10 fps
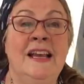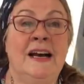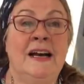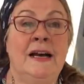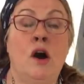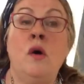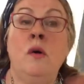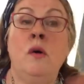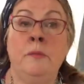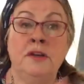Uh, oh,
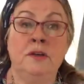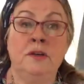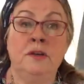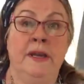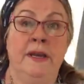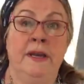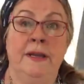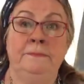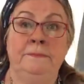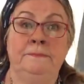I'm also
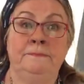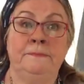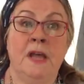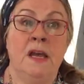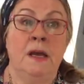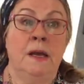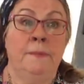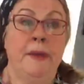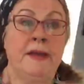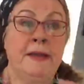bringing
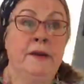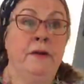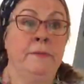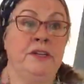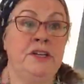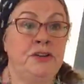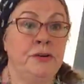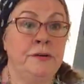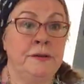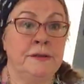BanDana Gramma
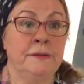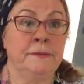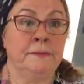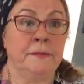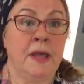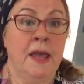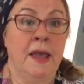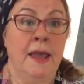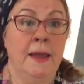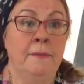t-shirts
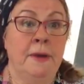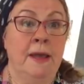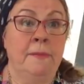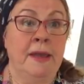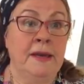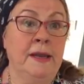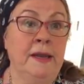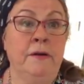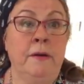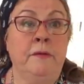and my
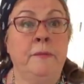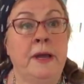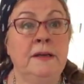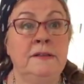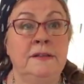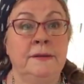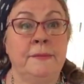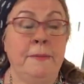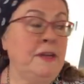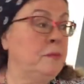BanDana Gramma mugs.
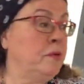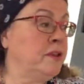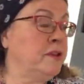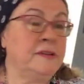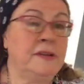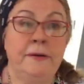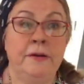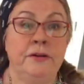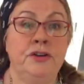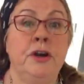I meant to bring those out
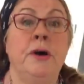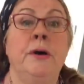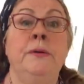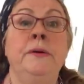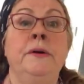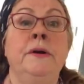here to show.